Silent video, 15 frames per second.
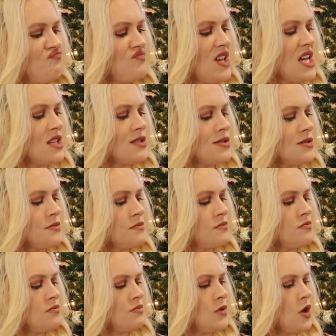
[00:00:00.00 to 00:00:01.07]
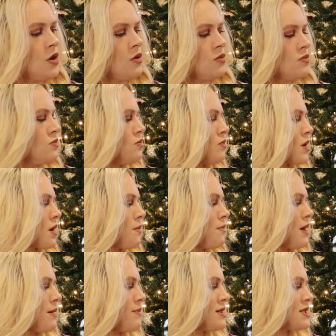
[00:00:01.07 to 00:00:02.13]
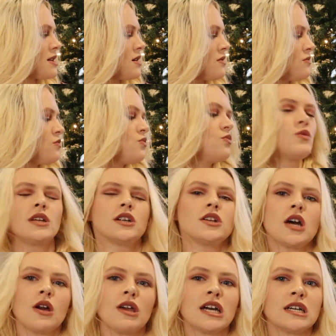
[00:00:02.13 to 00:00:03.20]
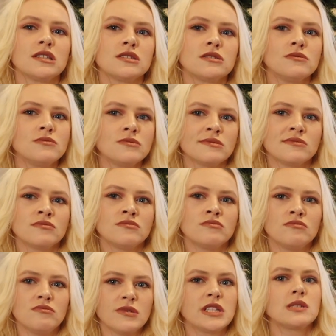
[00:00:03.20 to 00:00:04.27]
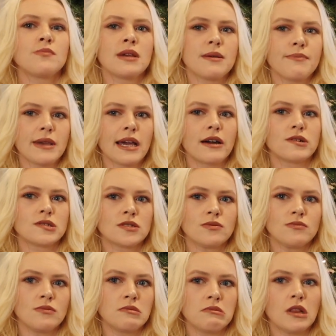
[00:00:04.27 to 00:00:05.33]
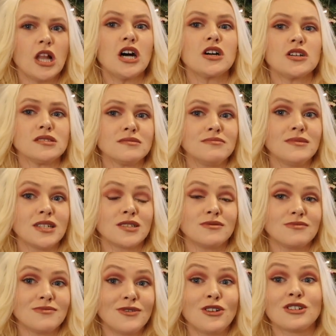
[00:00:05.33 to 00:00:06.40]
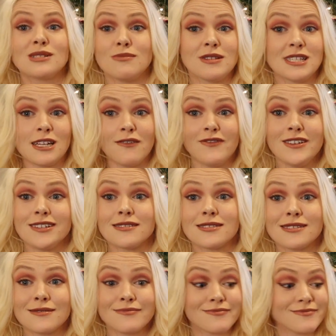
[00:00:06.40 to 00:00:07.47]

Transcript: Yes, no, maybe so. We don't know yet. This may be out longer than Christmas stuff is.